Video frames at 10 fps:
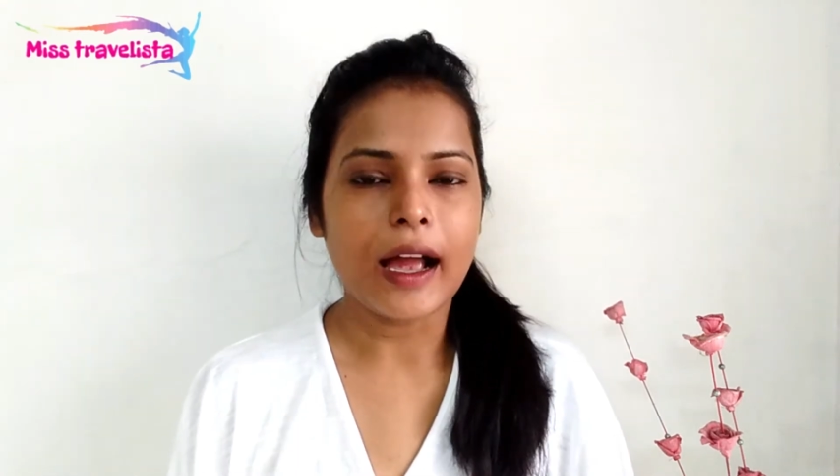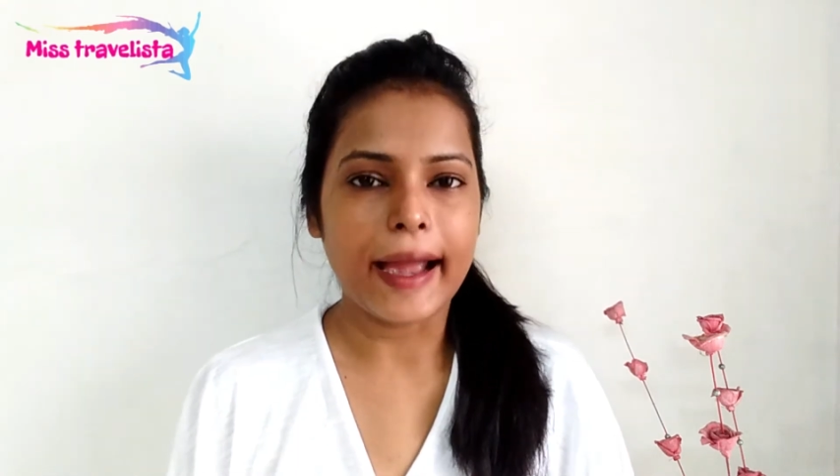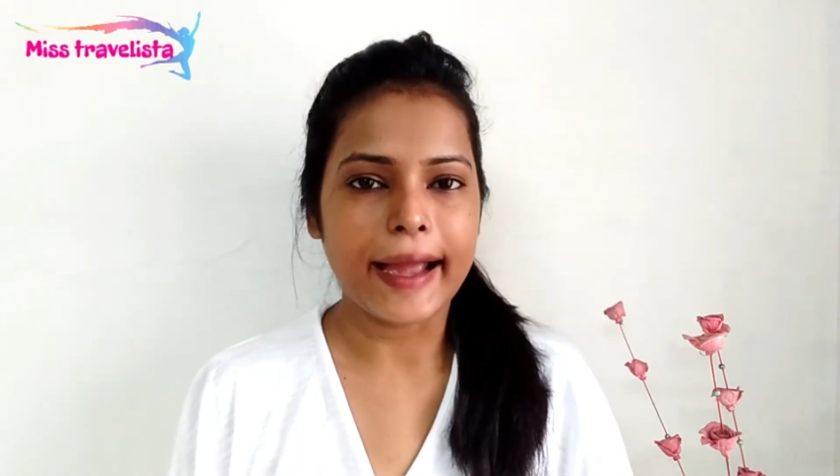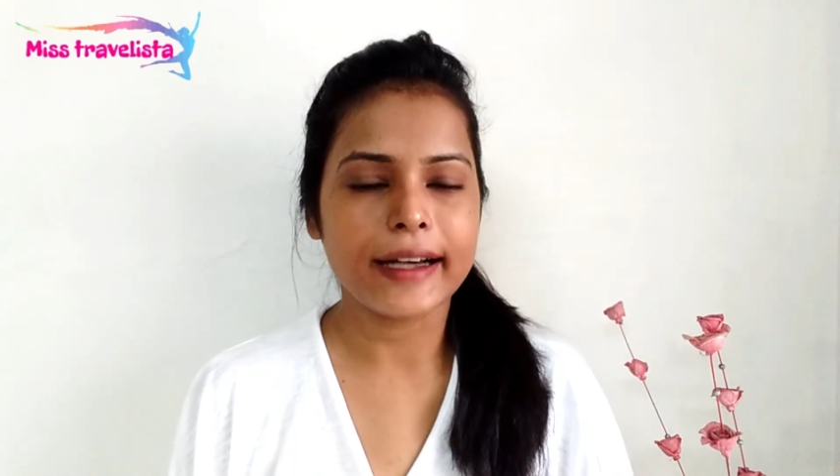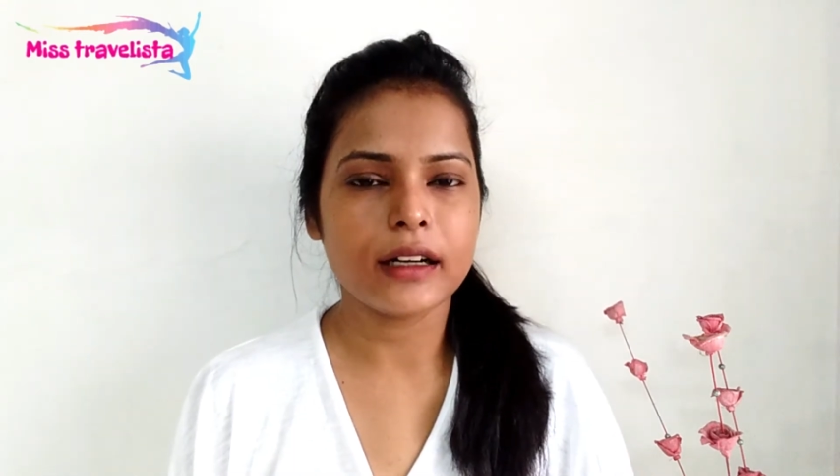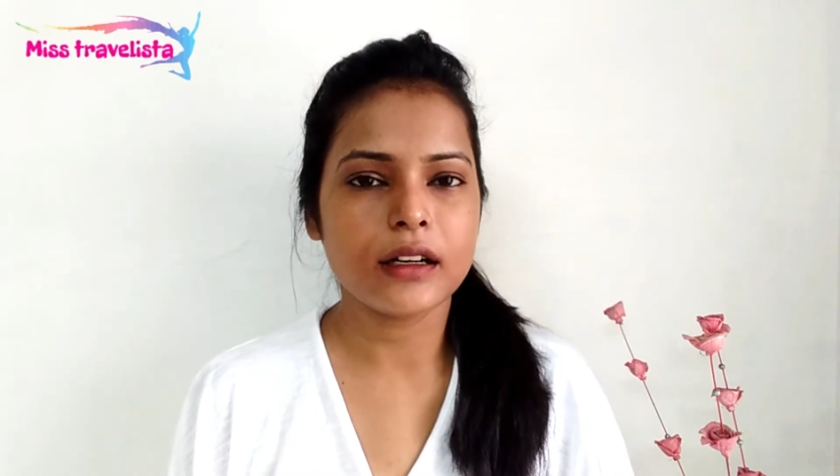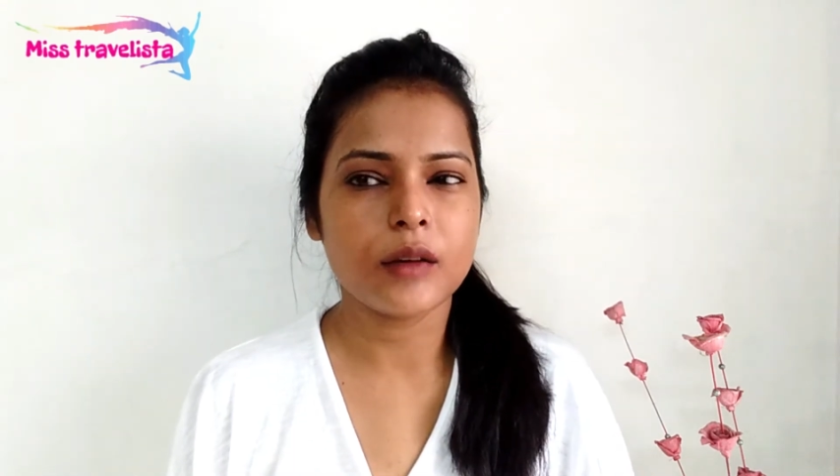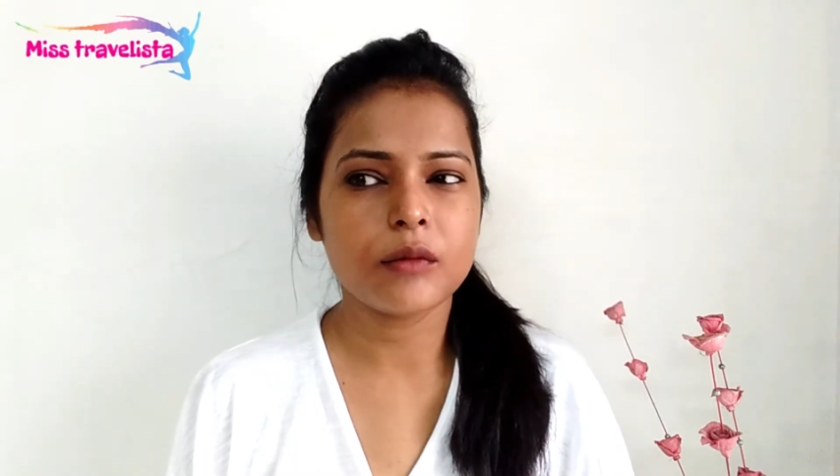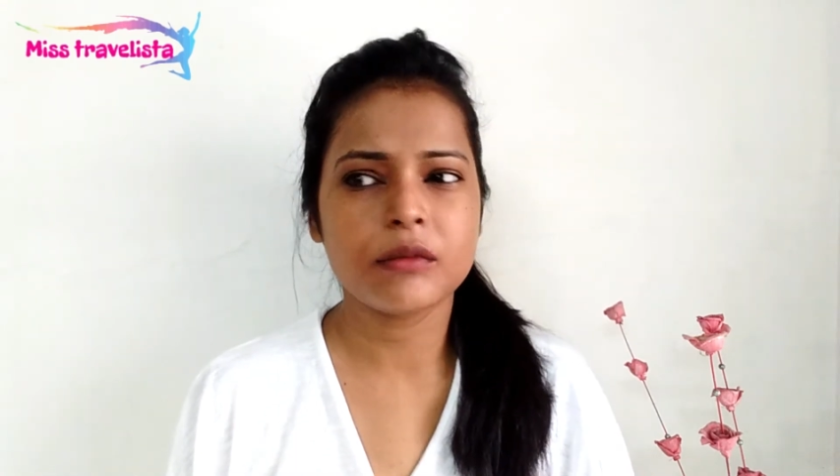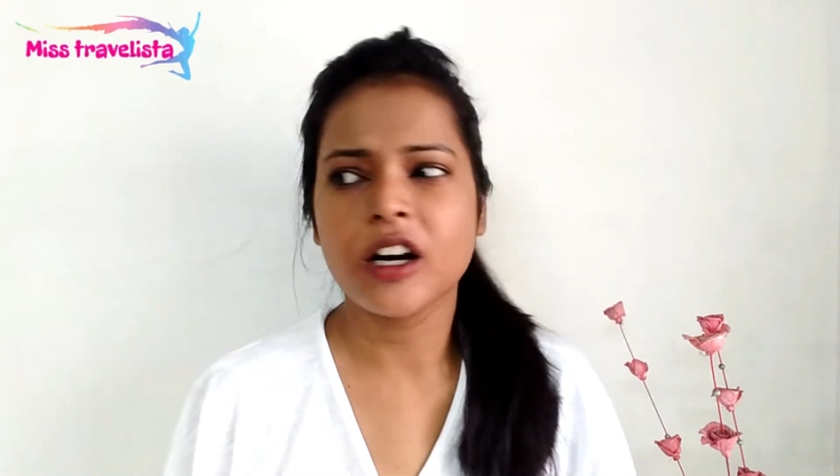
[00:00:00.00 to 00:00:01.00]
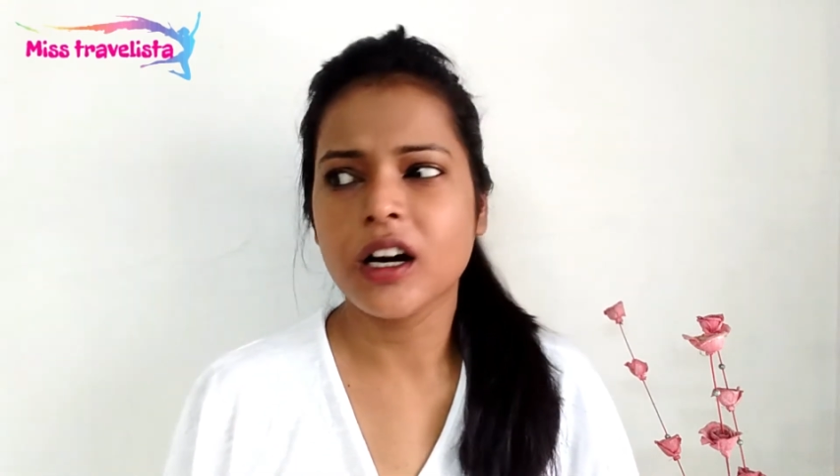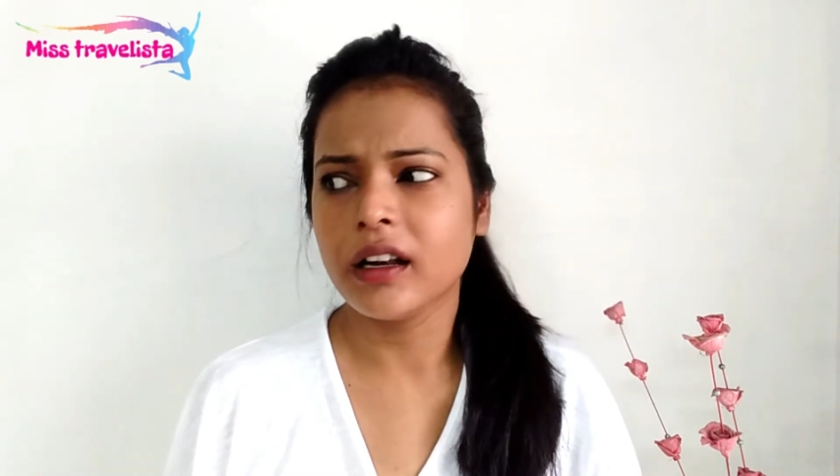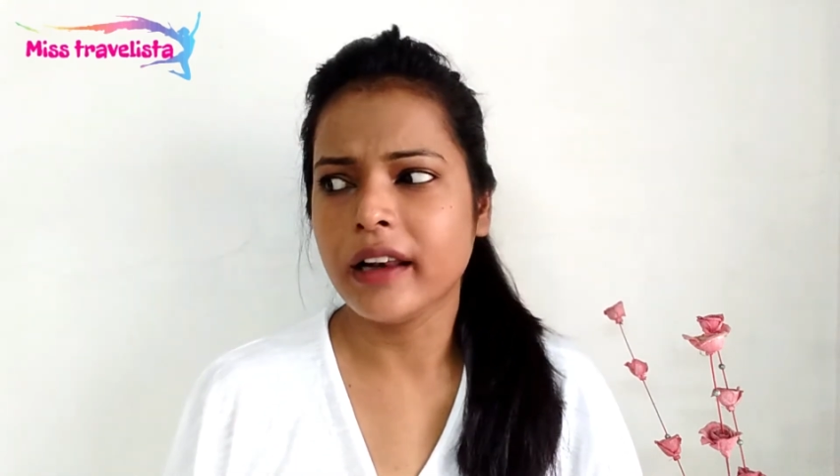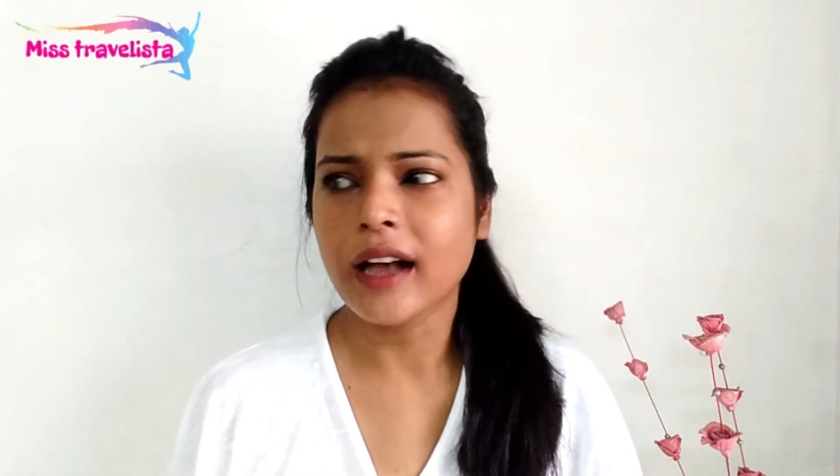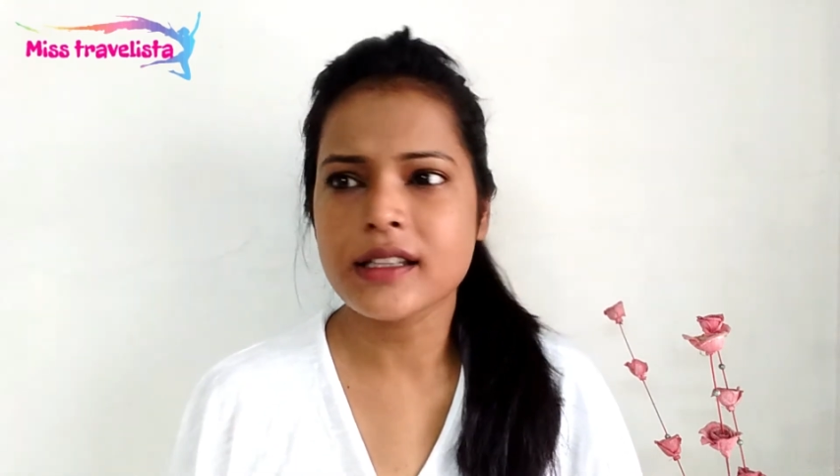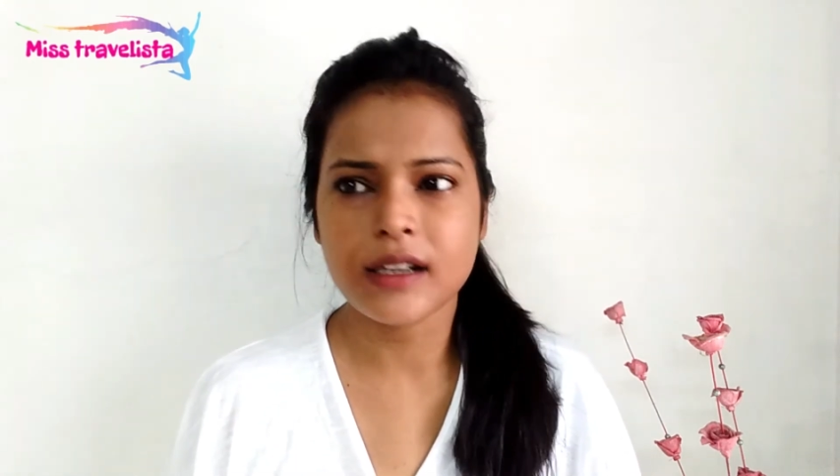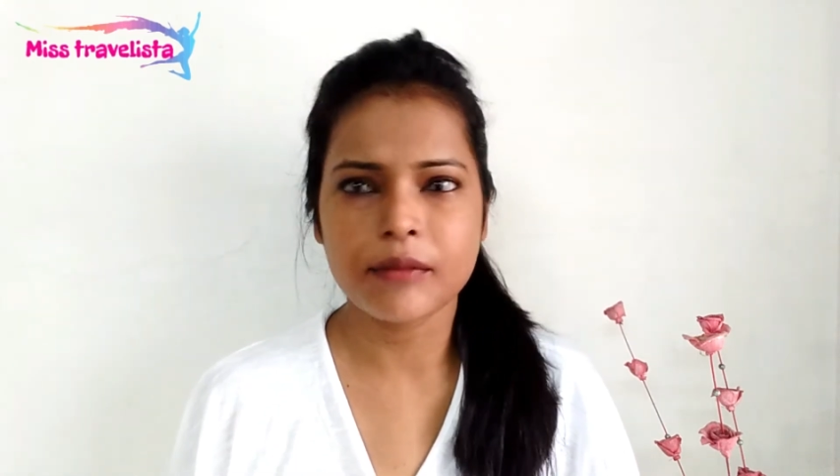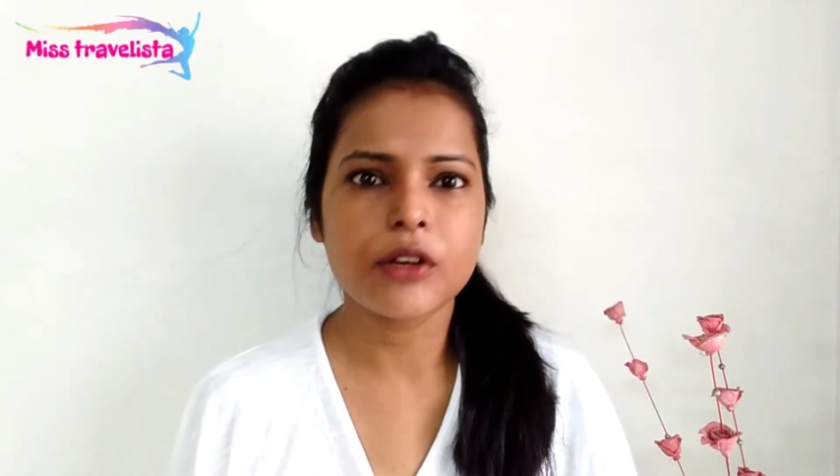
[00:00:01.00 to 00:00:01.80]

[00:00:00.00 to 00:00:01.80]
And in my last couple